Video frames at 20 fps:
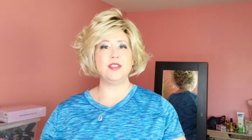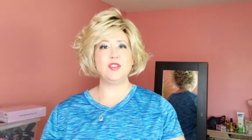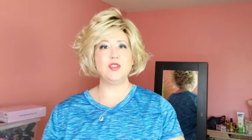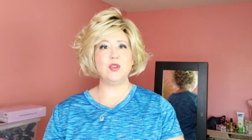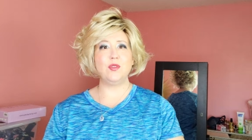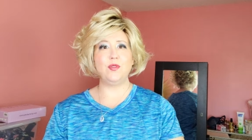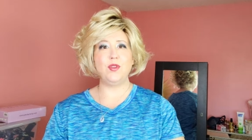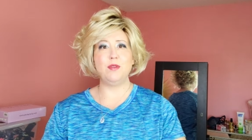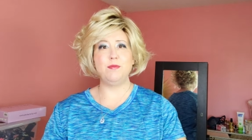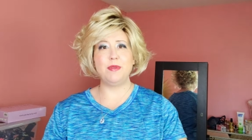So
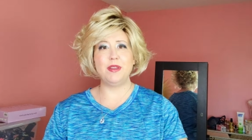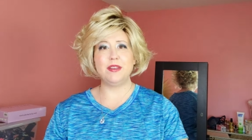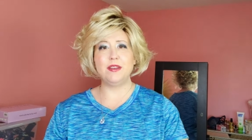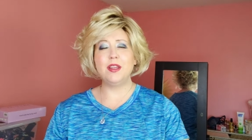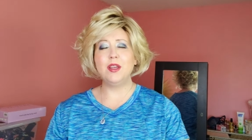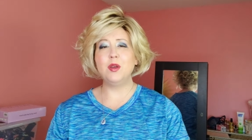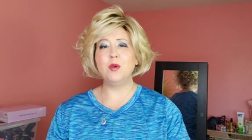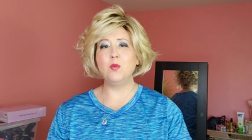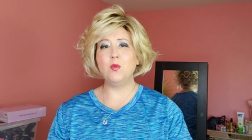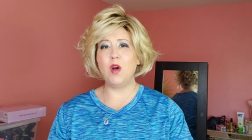if you've been
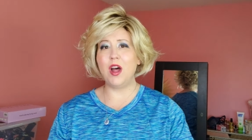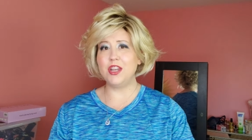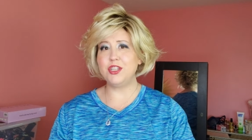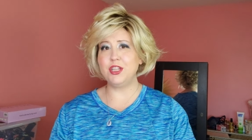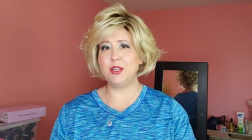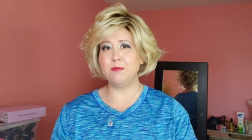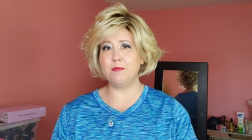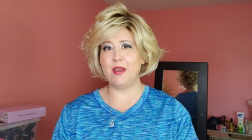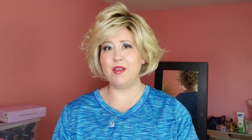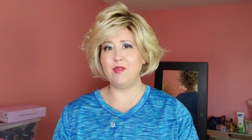
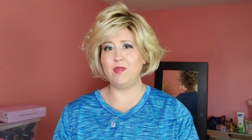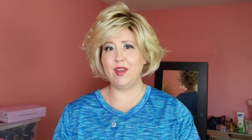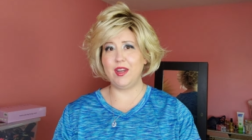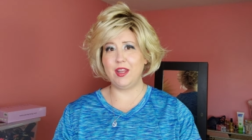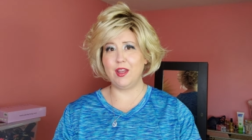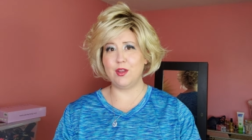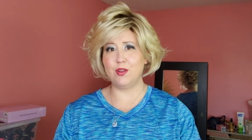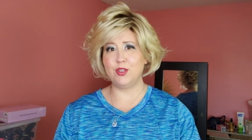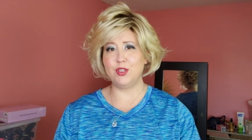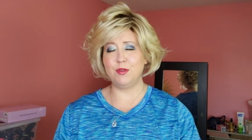watching my
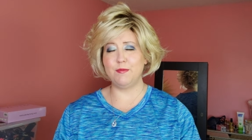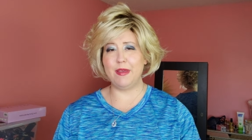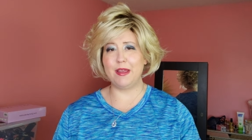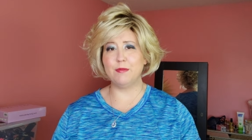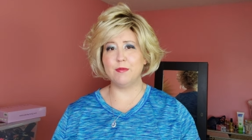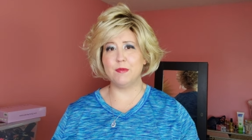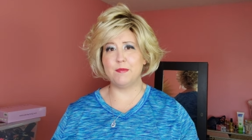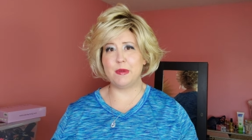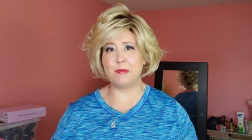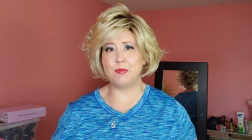videos, you may
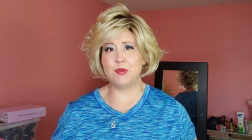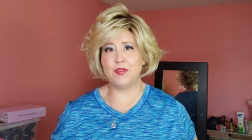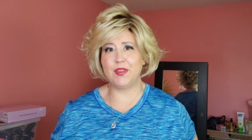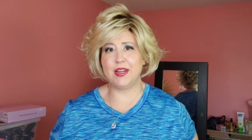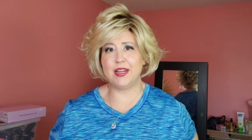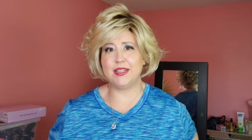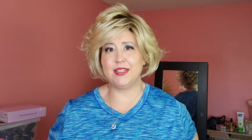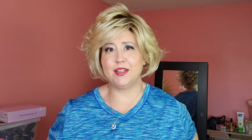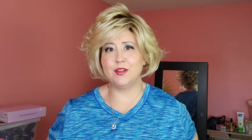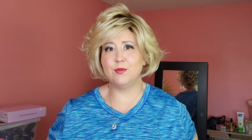remember that
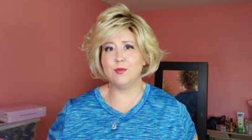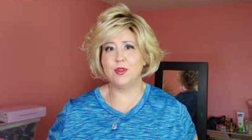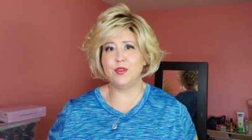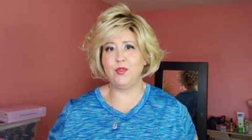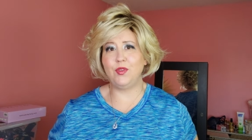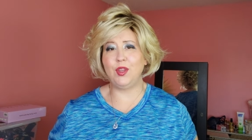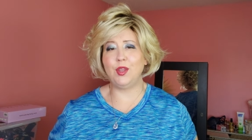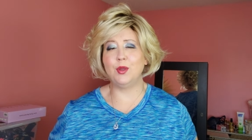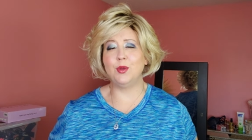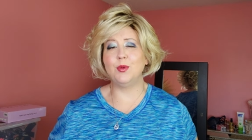I did a
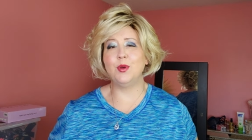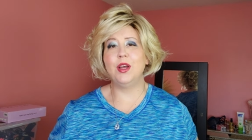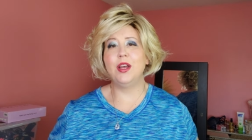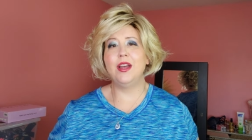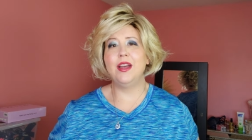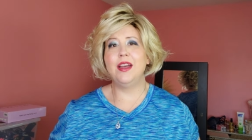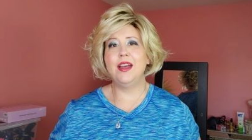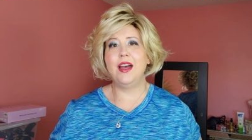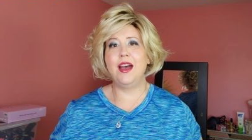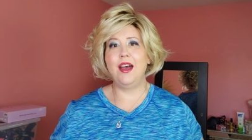review
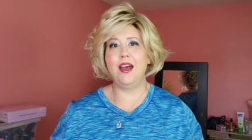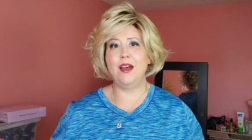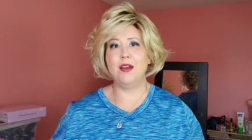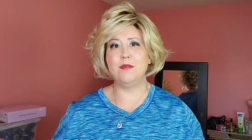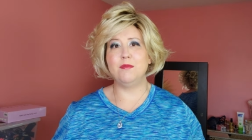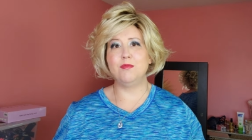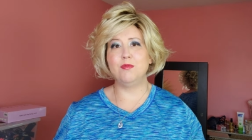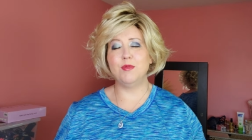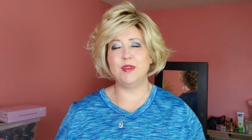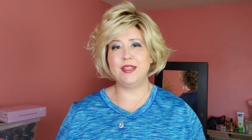uh,
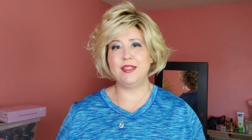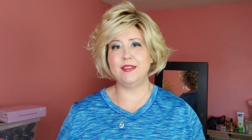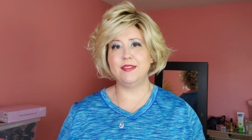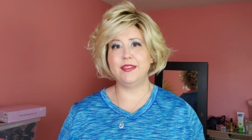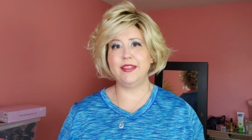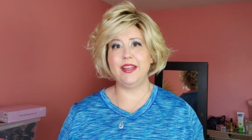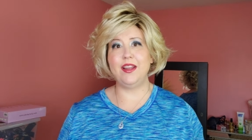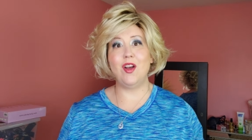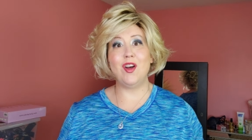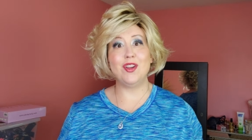
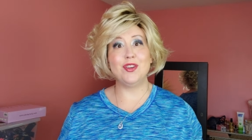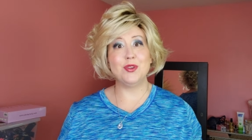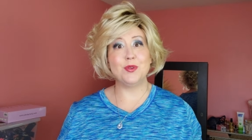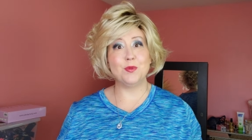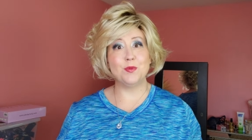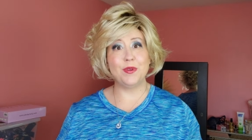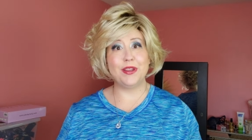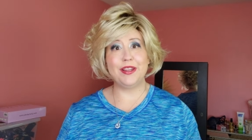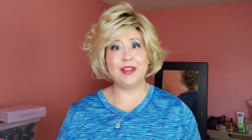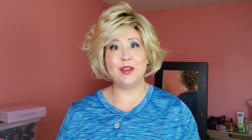recently on
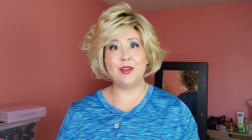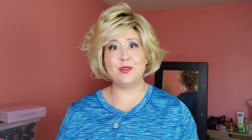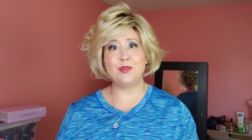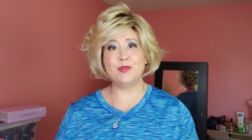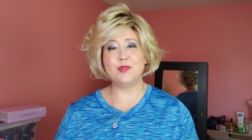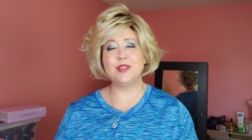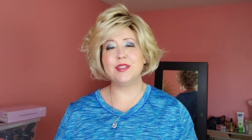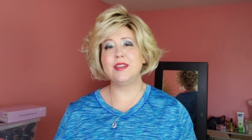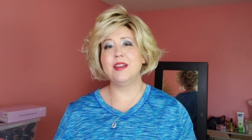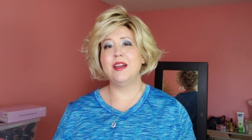
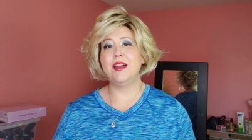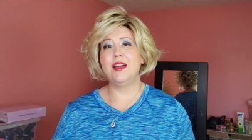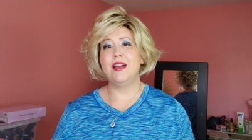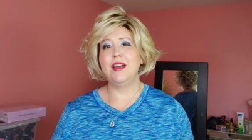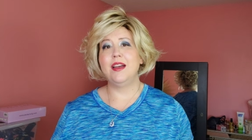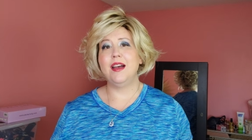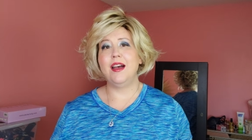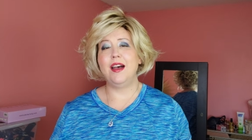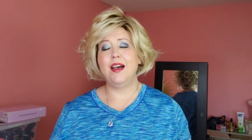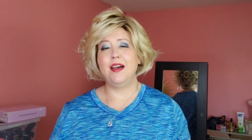Noriko's
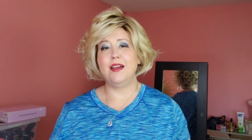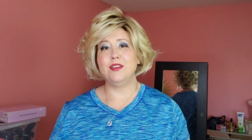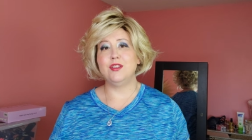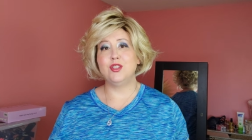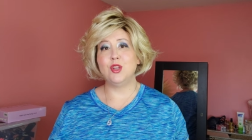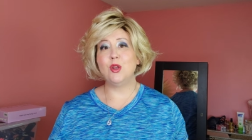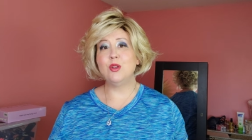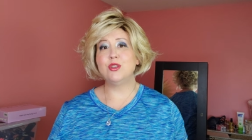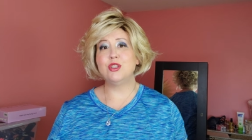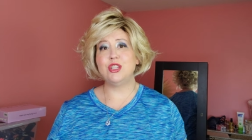uh,
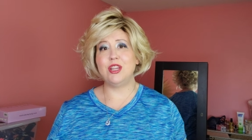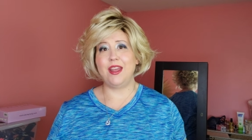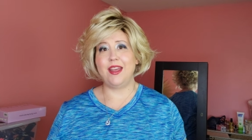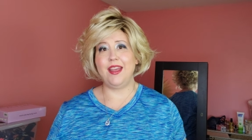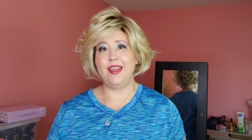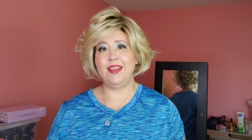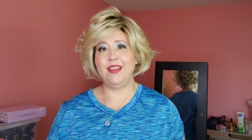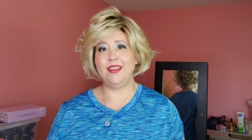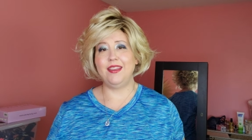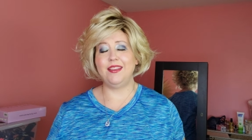
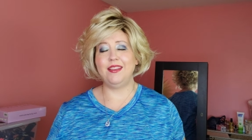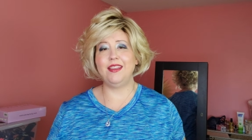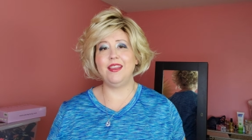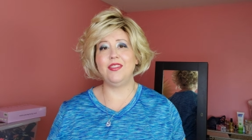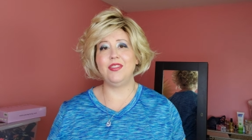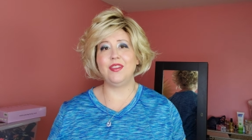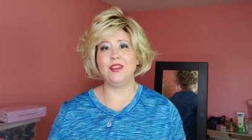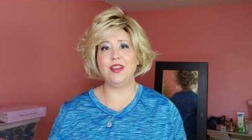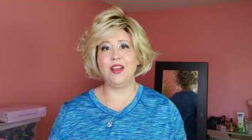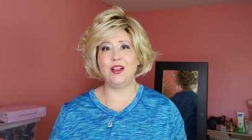Dolce
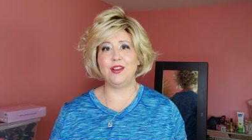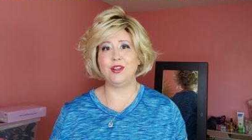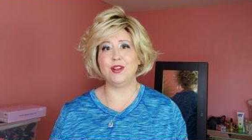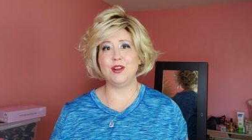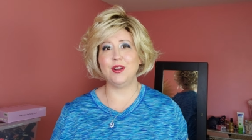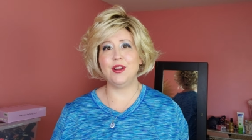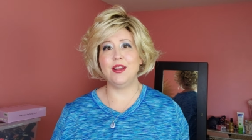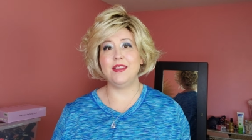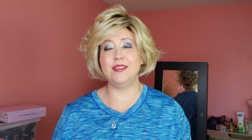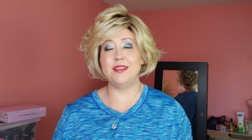in the
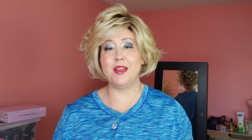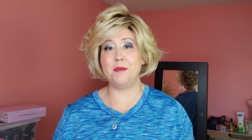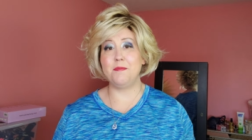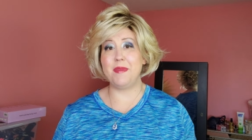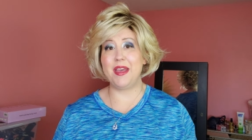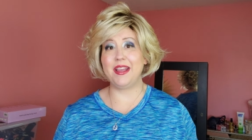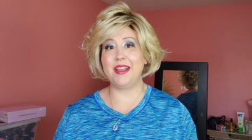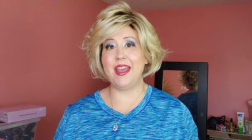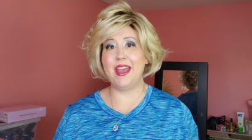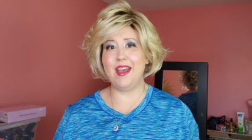color
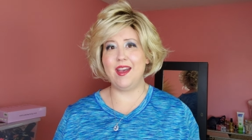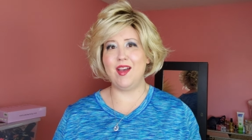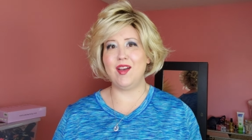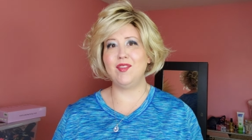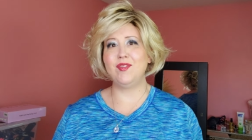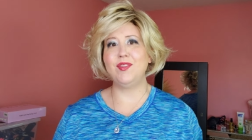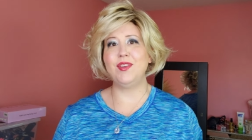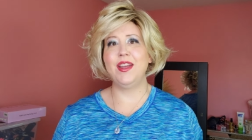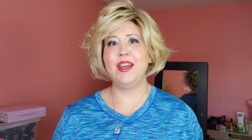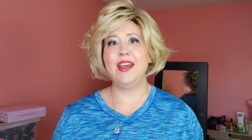Nutmeg F.